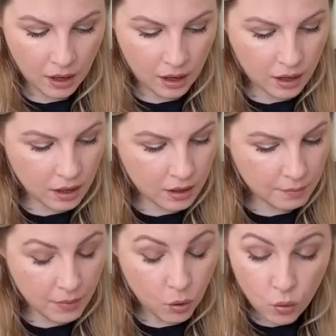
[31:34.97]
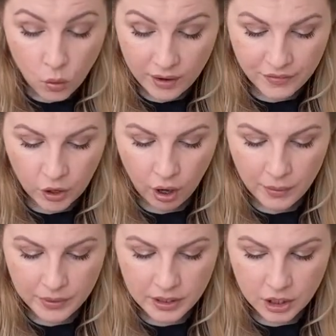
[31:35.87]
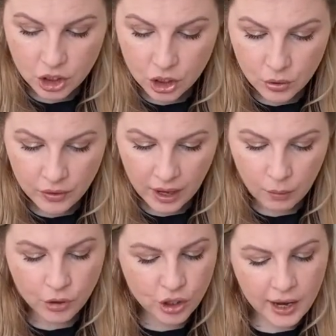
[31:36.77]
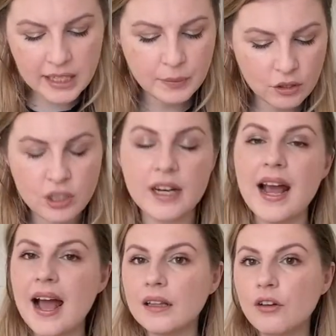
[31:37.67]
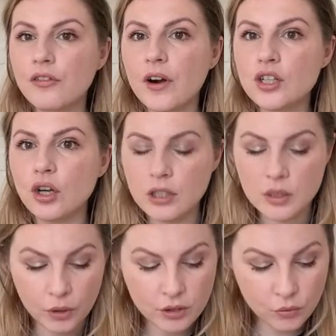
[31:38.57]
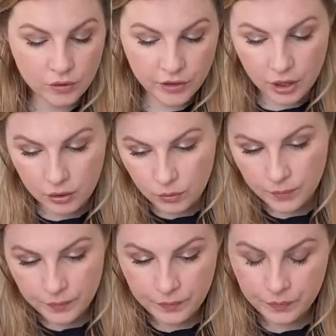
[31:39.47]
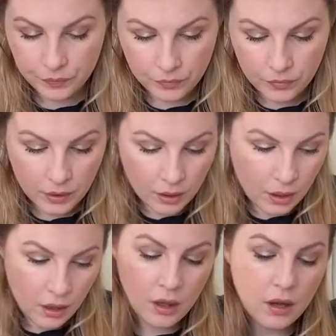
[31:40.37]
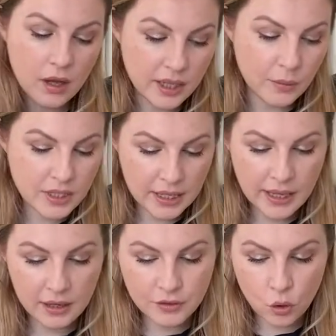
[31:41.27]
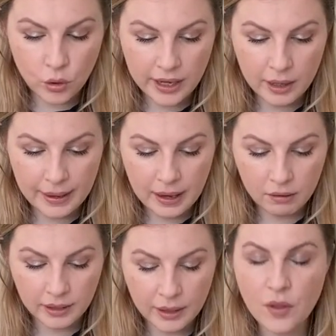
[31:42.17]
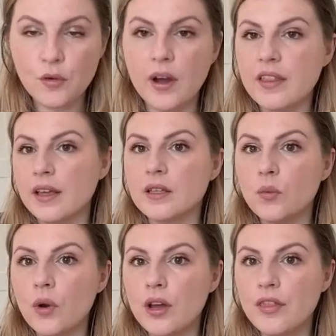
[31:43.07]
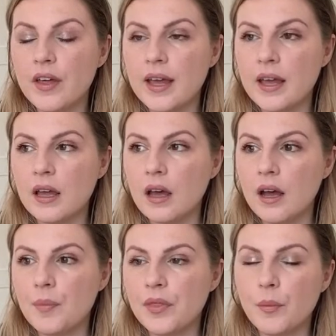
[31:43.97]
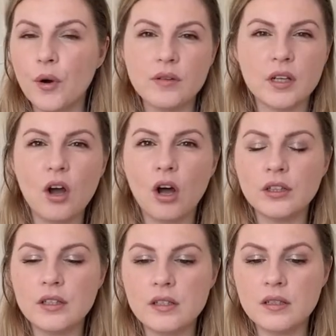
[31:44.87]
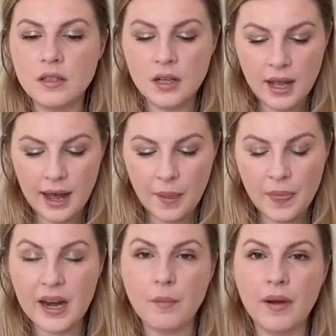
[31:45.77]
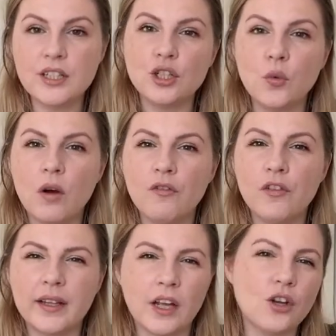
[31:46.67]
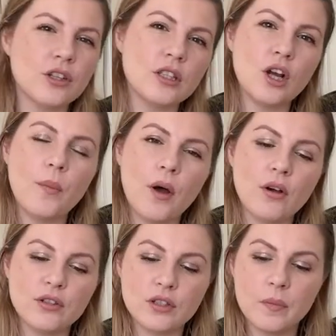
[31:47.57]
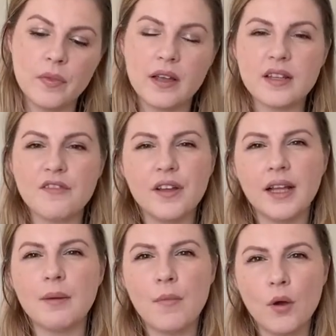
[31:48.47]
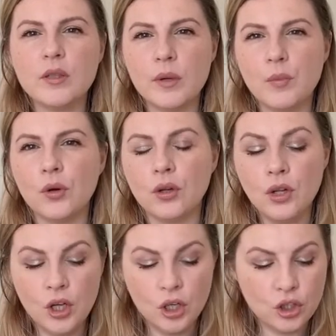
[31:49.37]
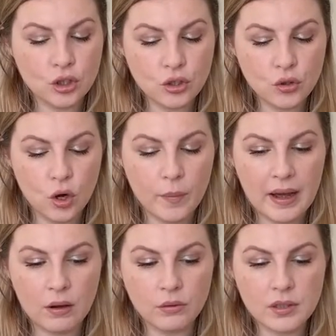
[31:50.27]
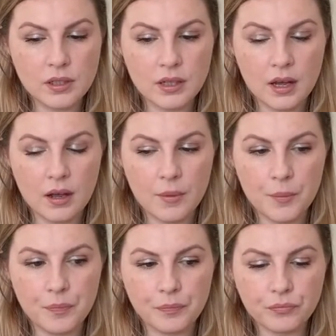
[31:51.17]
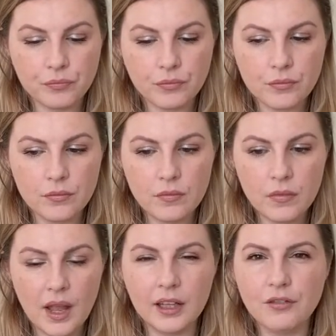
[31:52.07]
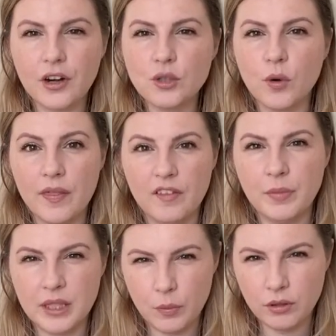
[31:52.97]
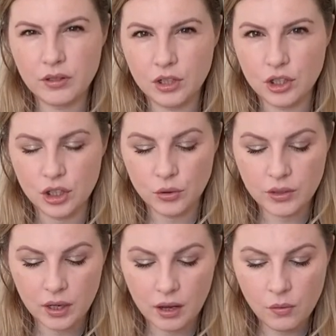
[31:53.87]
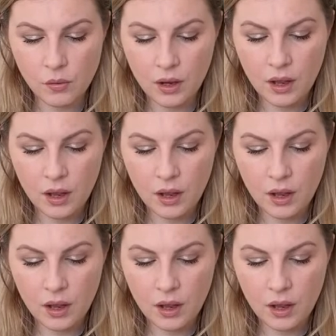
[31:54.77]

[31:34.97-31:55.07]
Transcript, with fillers: Um, oh, I forgot I was going to do that. Would you guys be interested in a HelloFresh unsponsored review? Because I was thinking of talking about like whether or not I think it's worth it, um, the pros and cons, and then I might do one for like a Gousto box or something because I feel like most people just talk about um, HelloFresh when they've been sponsored to do so.